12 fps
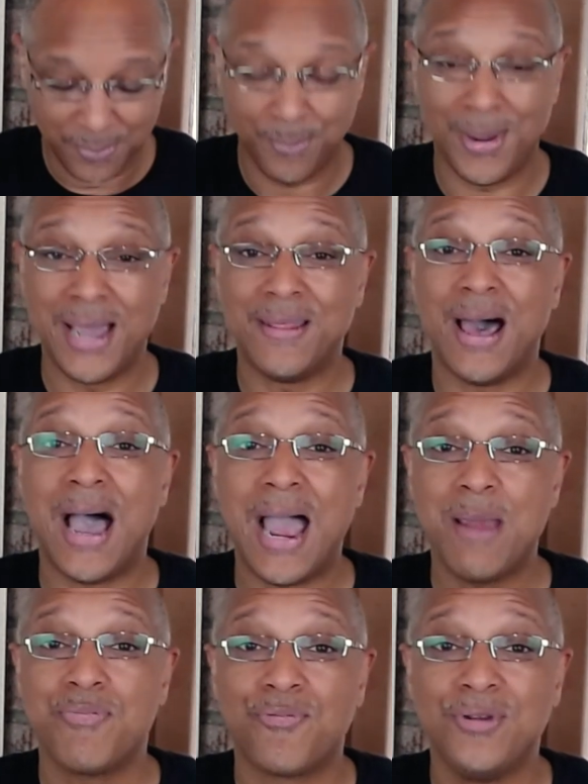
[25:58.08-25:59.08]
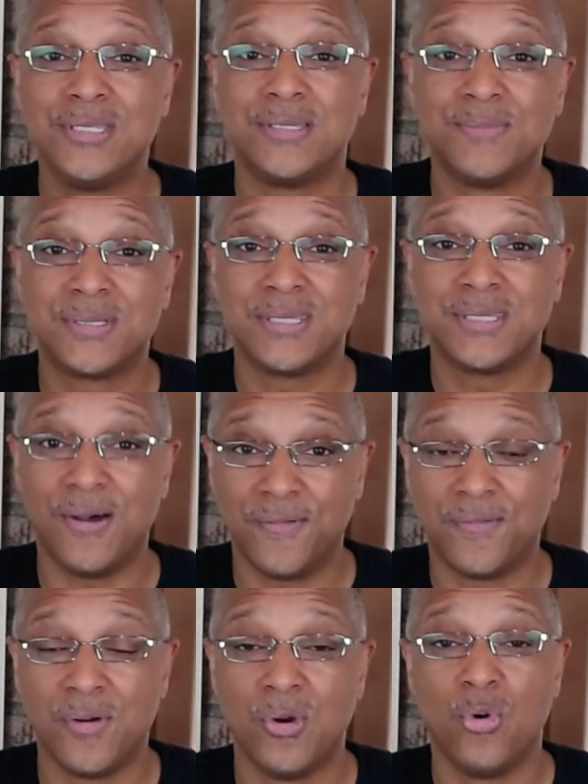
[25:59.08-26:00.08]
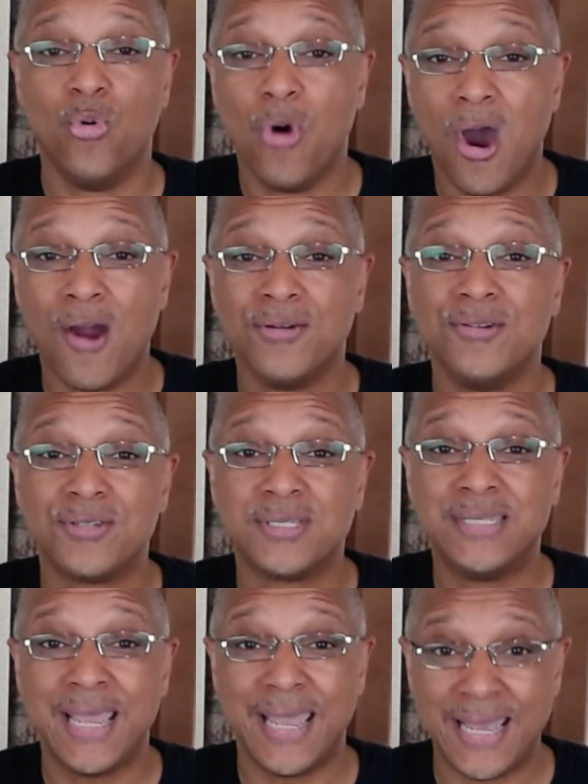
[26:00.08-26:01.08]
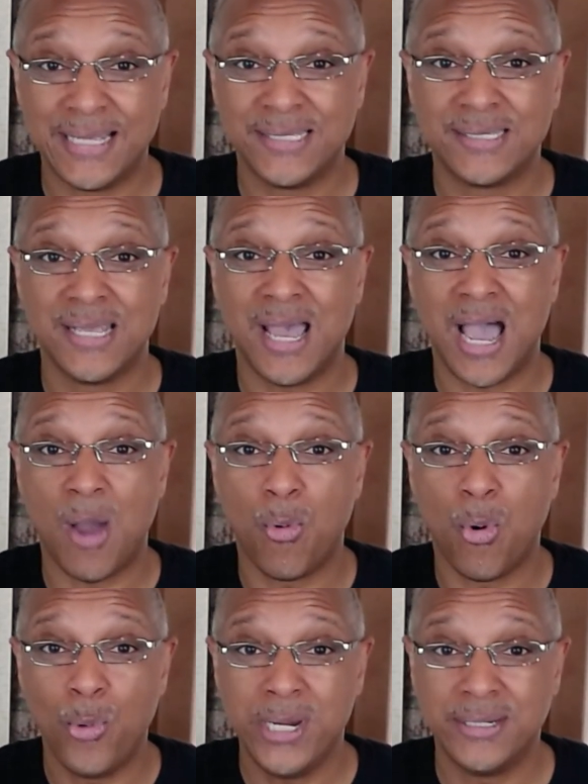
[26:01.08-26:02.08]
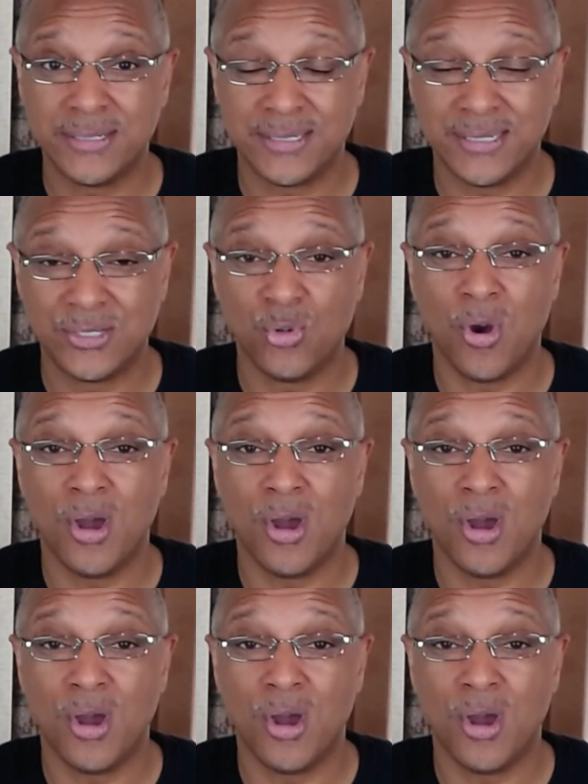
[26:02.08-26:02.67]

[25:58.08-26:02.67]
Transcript: by the high priest himself who understands our weaknesses, who